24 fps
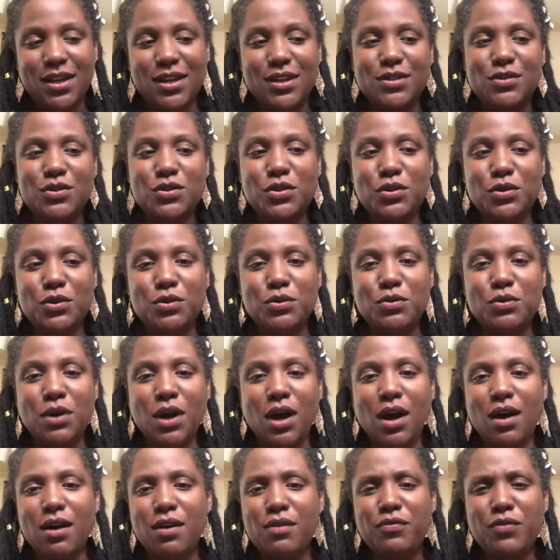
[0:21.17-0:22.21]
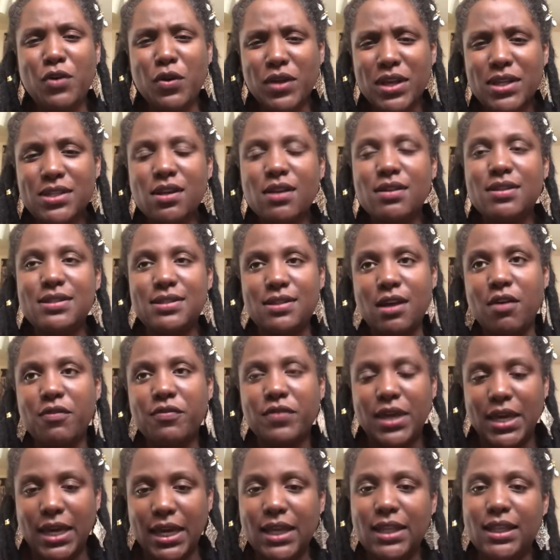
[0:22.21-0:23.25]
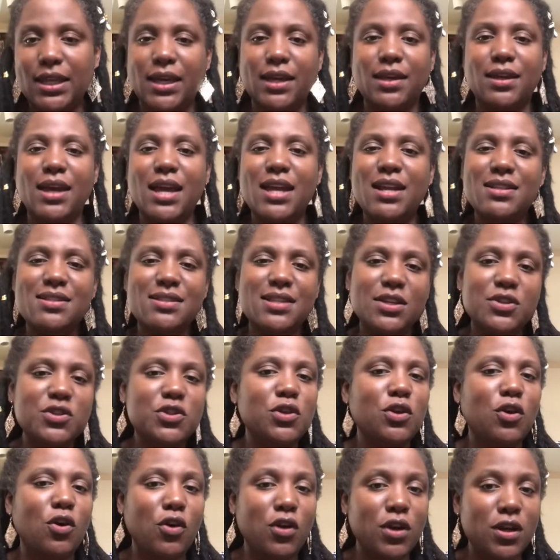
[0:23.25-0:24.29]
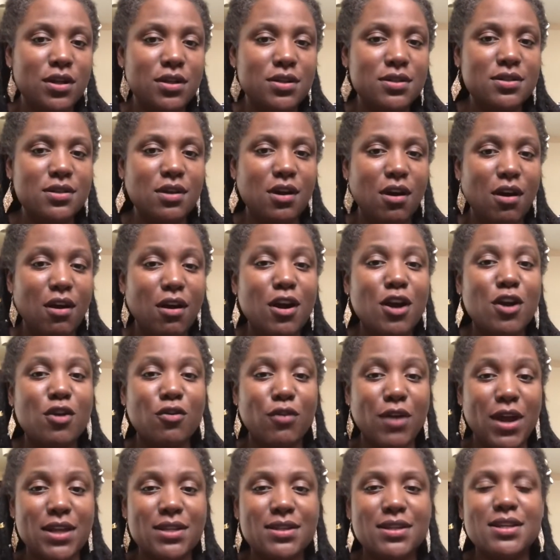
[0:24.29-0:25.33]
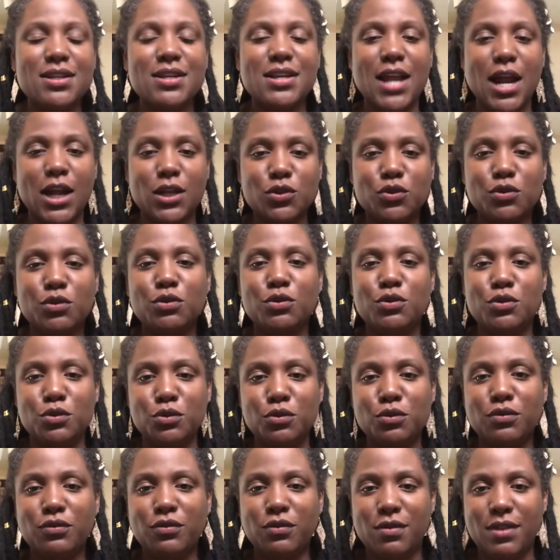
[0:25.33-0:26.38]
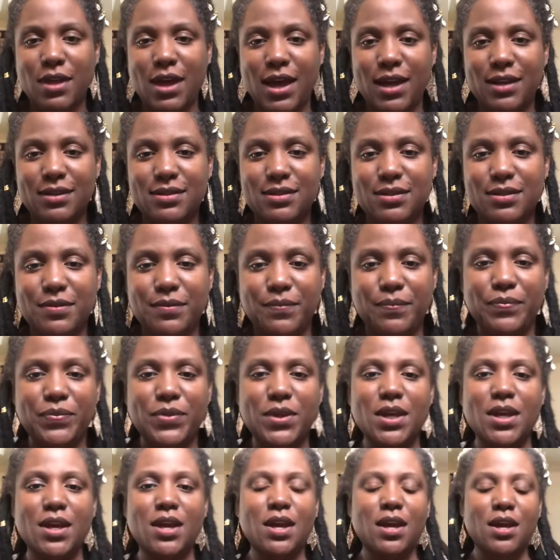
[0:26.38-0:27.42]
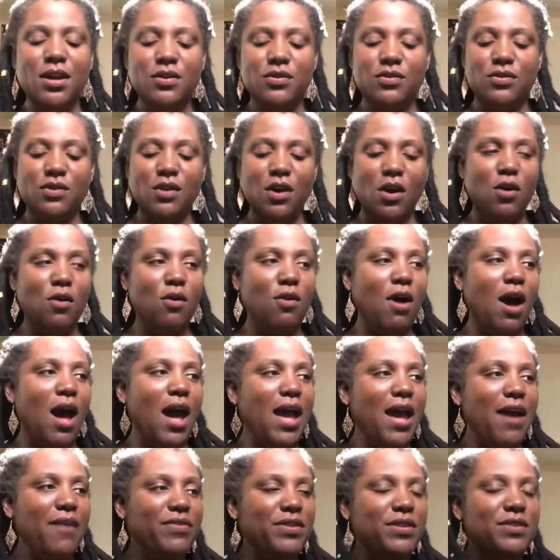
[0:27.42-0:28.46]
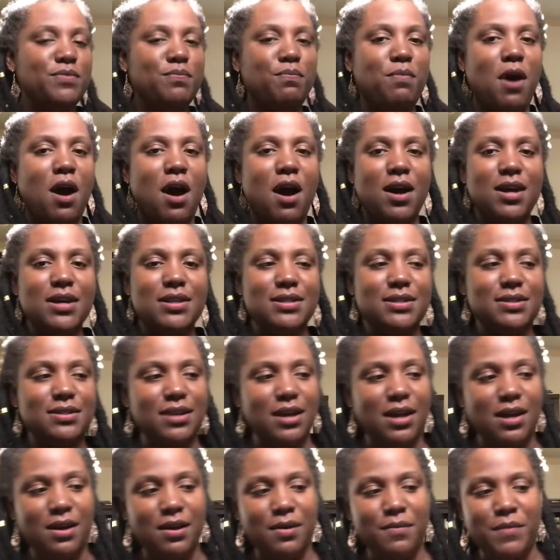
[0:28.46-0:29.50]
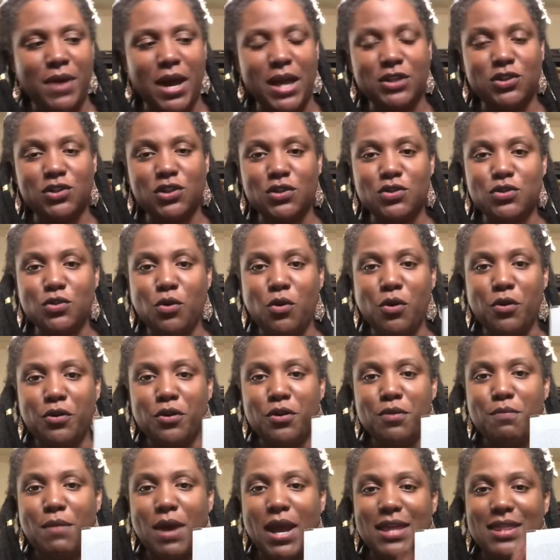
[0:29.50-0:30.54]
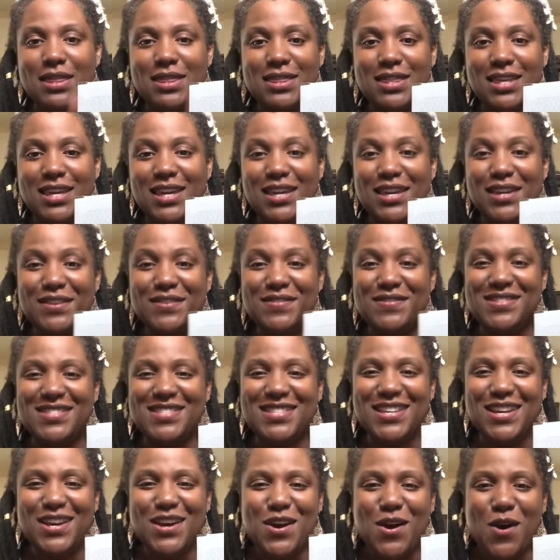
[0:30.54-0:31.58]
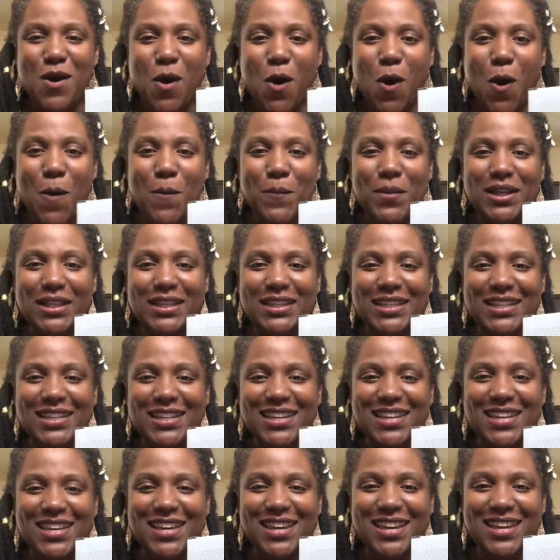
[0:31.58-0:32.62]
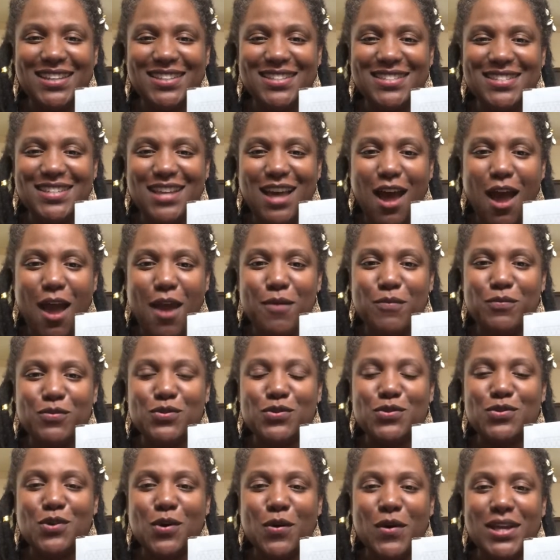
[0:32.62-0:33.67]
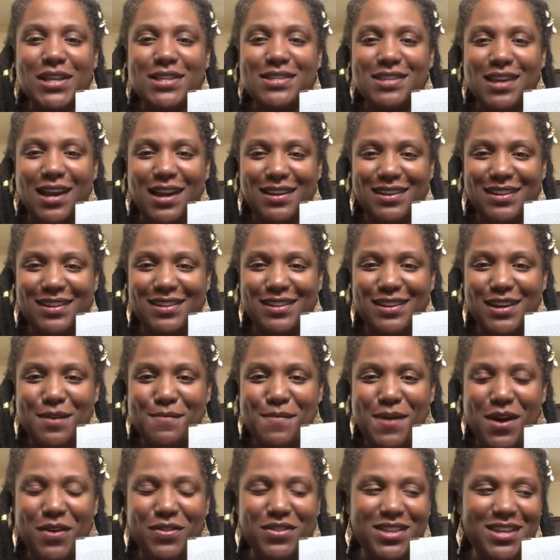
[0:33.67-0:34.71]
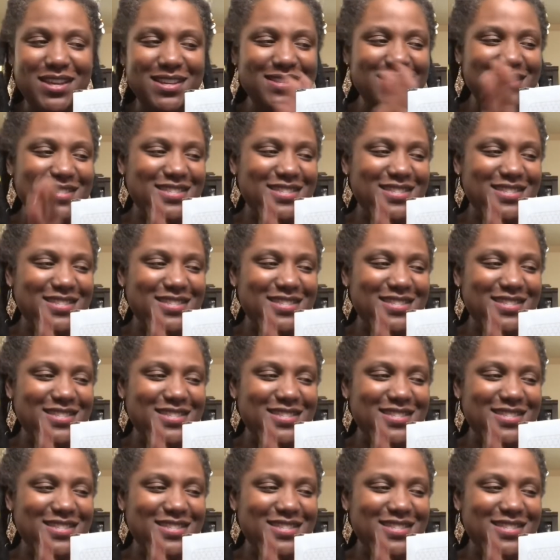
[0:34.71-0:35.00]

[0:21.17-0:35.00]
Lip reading: to focus on self-healing, and essential oils are a great natural tool for that. So I have this box. I just ordered my Thieves home cleaning kit. I am so excited about this.